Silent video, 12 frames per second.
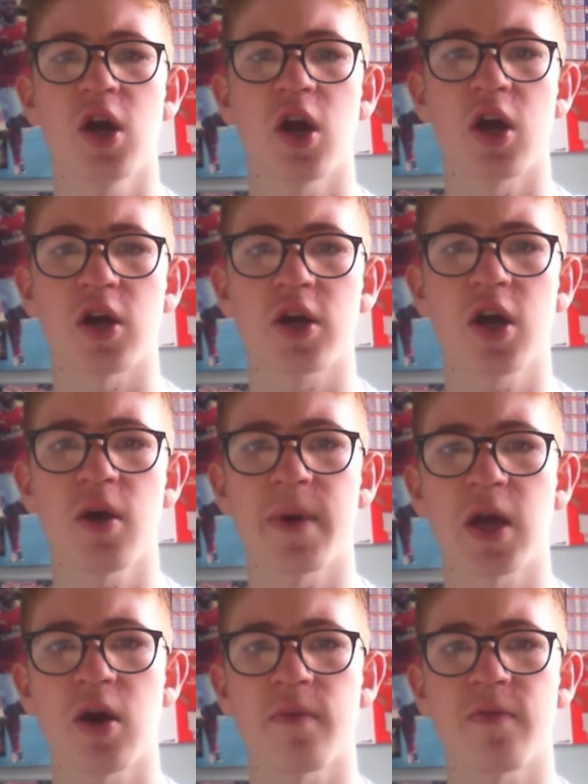and
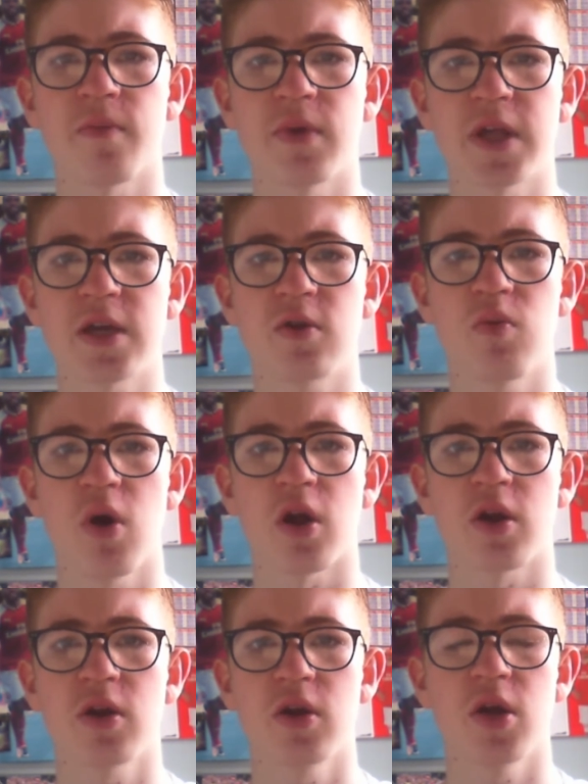coming up from League
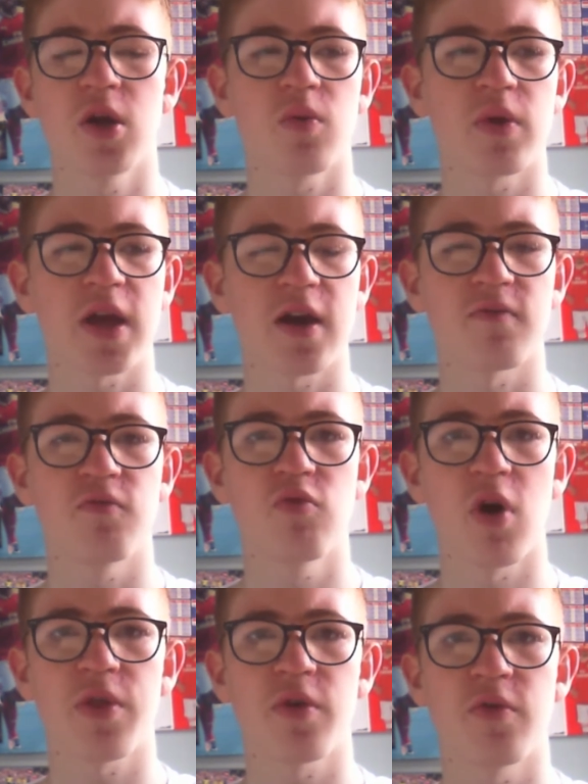One we have
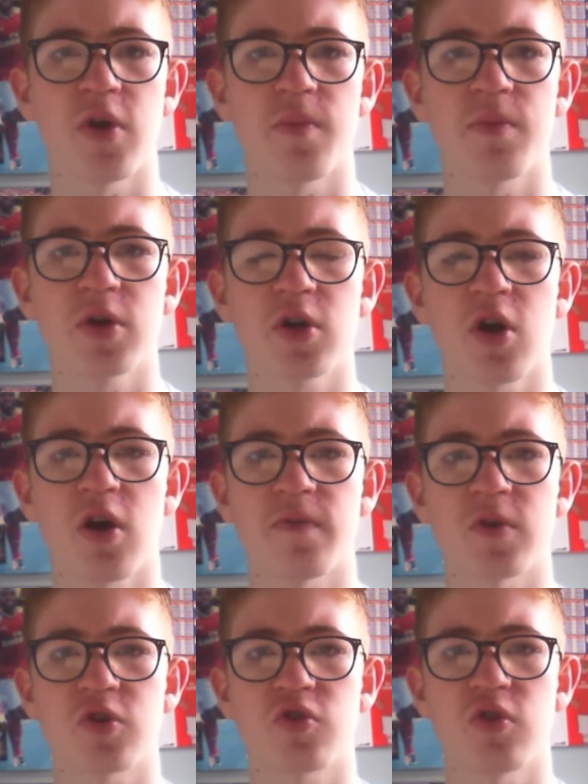Rotherham,
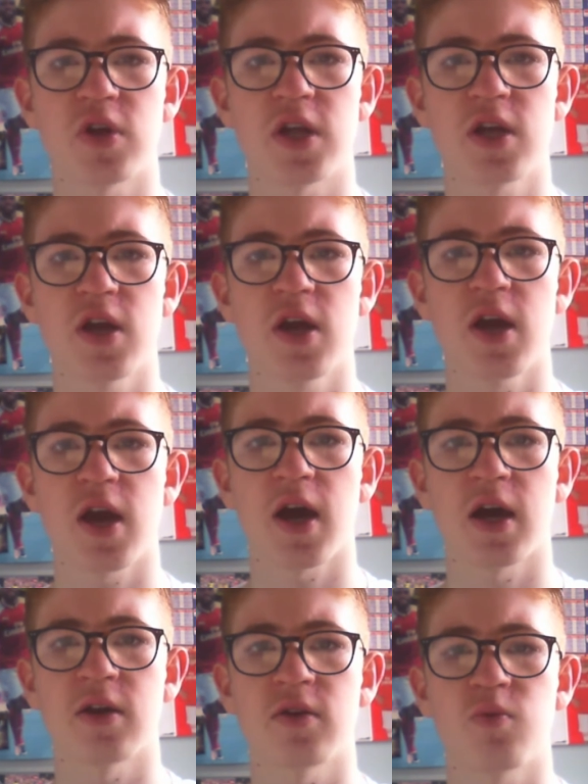Coventry
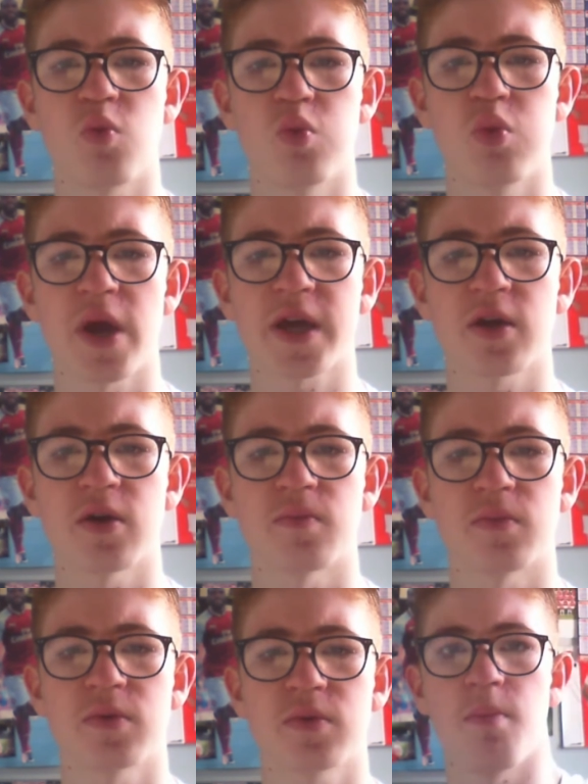and Wycombe.
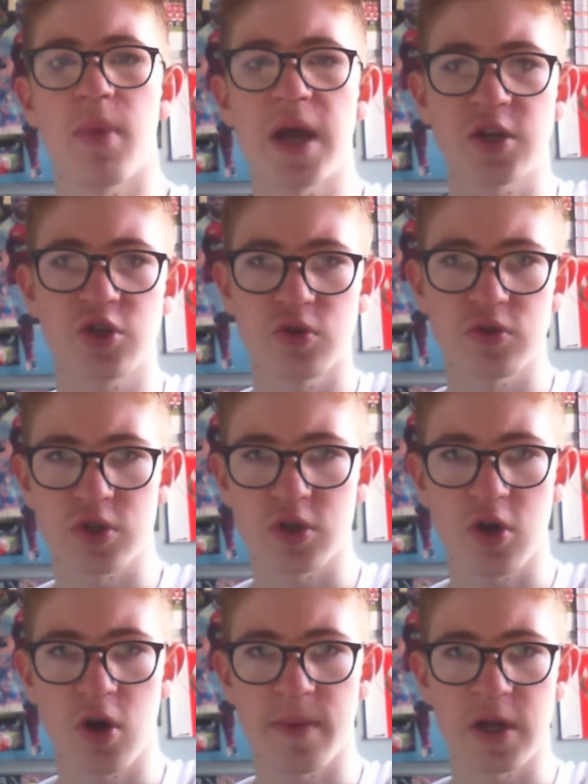Make sure to
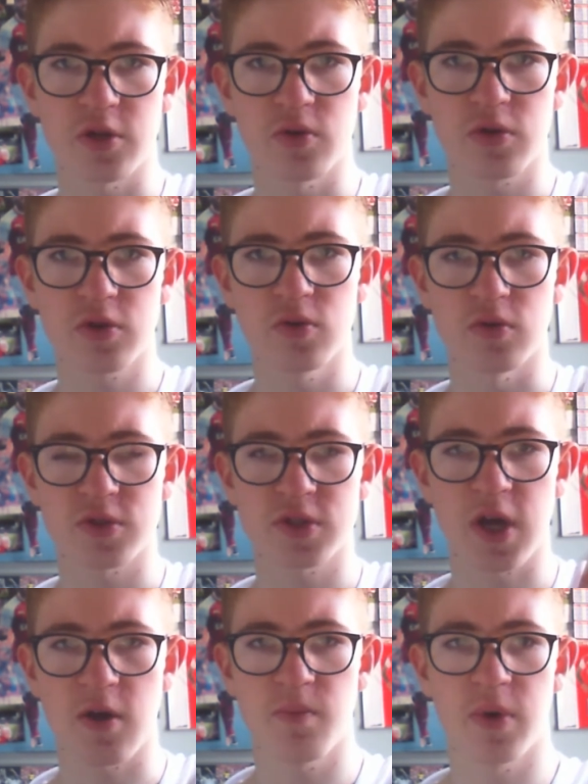comment your thoughts
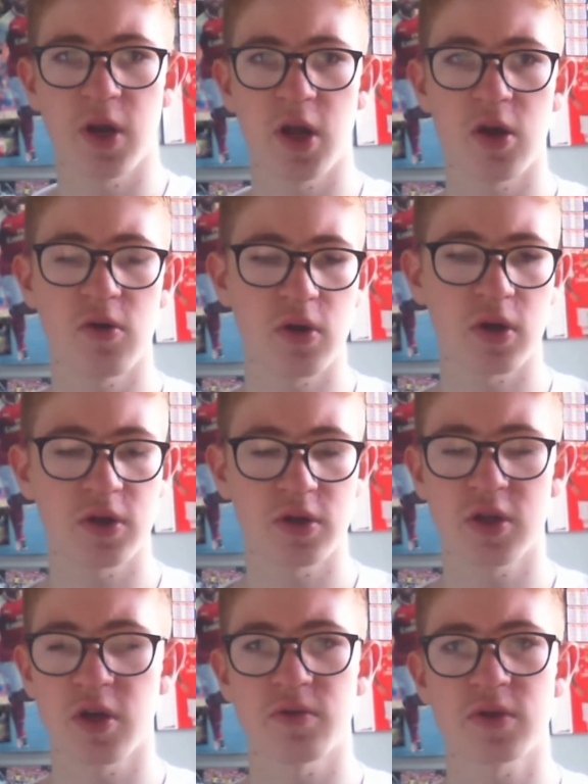down below and
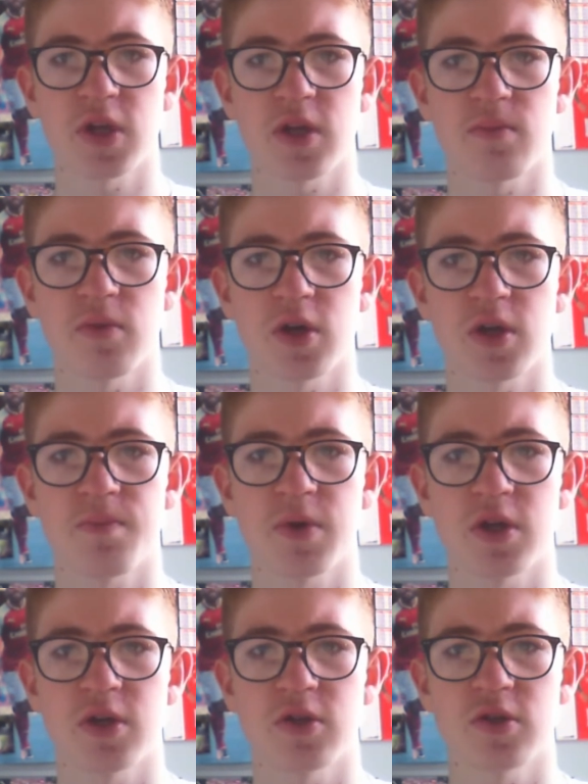don't take my
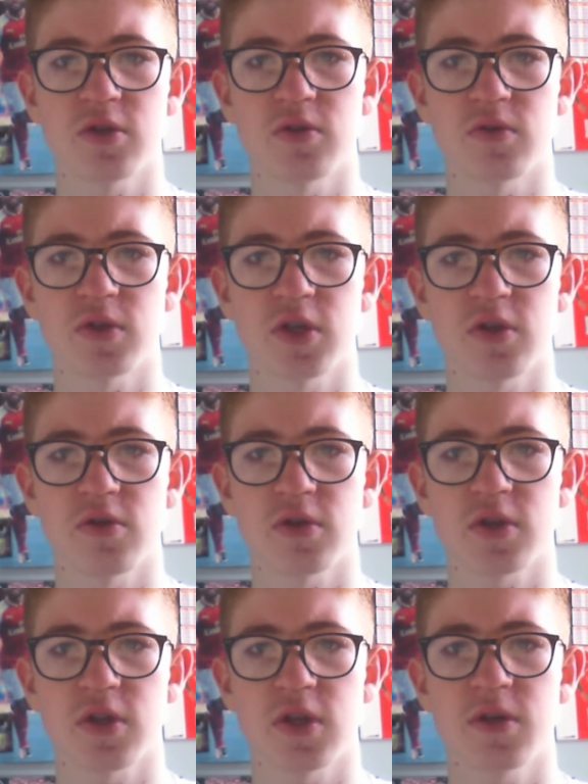opinions too
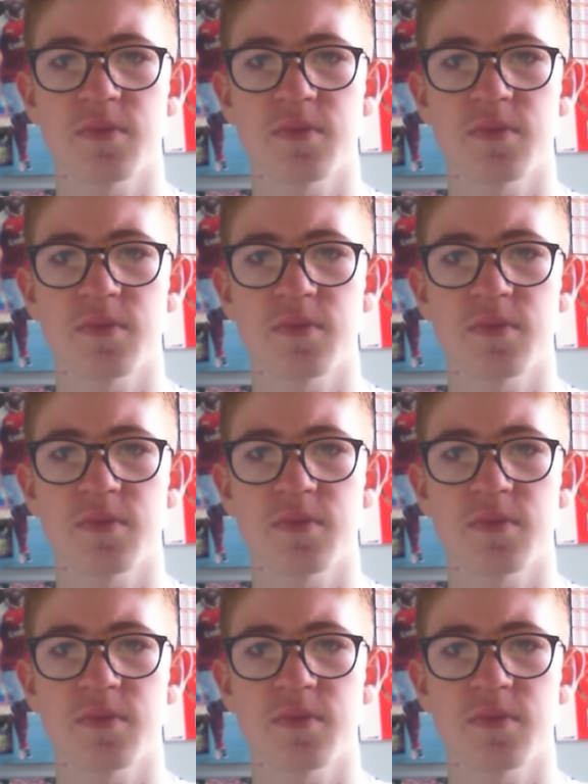seriously.